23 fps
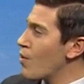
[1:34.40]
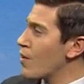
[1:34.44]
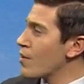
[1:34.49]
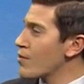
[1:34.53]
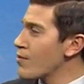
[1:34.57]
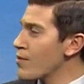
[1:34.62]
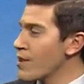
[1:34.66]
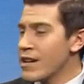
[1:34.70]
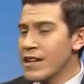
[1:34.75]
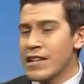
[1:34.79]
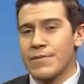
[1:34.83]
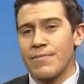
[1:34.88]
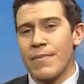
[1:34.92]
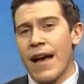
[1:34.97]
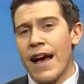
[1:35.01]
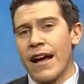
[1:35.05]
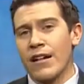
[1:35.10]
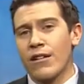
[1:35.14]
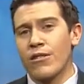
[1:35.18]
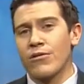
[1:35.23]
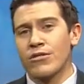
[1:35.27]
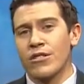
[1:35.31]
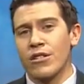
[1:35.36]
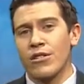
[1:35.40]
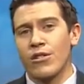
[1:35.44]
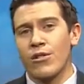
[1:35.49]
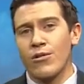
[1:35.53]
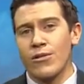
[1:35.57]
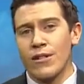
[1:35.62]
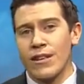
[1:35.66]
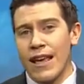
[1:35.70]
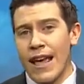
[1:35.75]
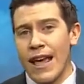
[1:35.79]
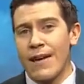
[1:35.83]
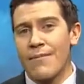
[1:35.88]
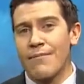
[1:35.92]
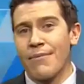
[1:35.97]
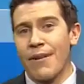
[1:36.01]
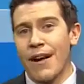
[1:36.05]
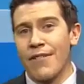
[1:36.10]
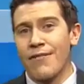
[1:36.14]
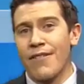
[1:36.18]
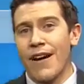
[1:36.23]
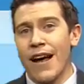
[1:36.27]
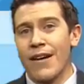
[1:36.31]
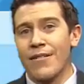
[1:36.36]
with readings back close to 38 by
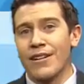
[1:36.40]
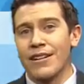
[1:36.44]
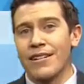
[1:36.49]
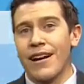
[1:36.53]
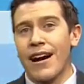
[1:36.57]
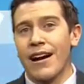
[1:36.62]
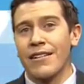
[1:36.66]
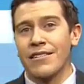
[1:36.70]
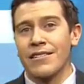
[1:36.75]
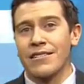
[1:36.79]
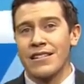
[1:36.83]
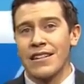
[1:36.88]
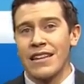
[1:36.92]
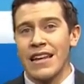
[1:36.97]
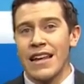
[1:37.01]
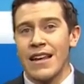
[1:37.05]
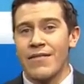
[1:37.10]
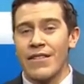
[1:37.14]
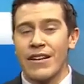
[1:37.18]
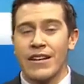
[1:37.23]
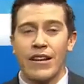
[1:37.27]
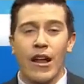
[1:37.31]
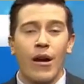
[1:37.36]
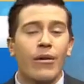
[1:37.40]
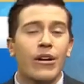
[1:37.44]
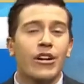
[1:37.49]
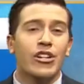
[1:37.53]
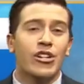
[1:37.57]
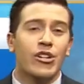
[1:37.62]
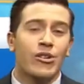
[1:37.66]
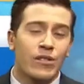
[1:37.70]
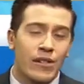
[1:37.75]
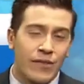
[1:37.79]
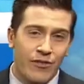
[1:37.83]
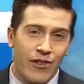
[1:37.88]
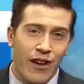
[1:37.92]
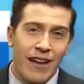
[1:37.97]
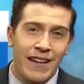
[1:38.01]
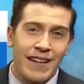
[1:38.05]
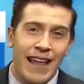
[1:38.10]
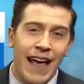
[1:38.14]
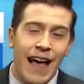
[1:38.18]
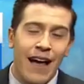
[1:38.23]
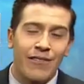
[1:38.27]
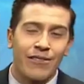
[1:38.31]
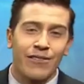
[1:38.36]
5 o'clock this evening no issues if you're
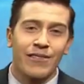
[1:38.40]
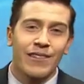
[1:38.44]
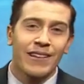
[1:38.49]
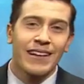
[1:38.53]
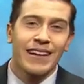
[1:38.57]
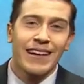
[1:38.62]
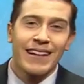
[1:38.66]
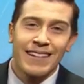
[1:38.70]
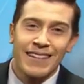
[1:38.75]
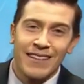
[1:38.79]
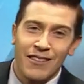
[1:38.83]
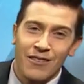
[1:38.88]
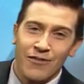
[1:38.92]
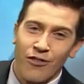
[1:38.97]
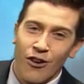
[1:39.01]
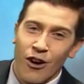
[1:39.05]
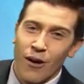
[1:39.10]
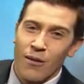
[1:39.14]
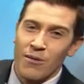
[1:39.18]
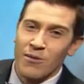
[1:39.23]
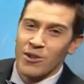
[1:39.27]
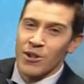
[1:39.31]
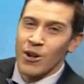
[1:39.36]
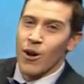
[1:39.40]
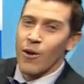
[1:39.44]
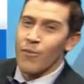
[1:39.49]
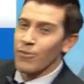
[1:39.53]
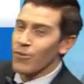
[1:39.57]
heading out to the farm show.